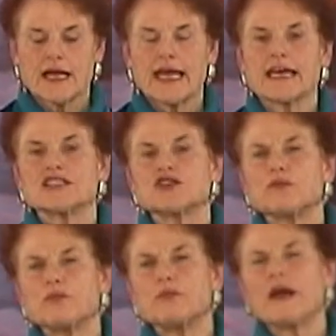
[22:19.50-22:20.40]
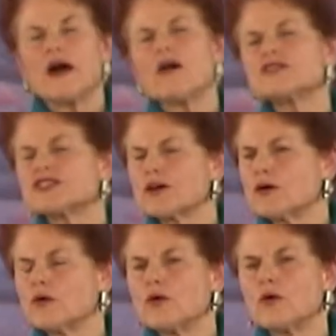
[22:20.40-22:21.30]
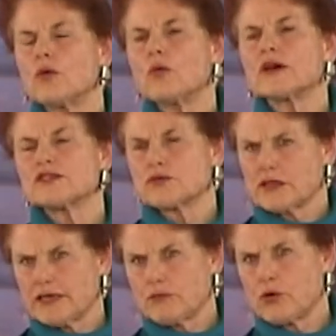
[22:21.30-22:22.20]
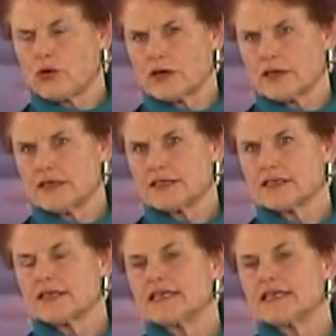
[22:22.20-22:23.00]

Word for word: And to also what's really important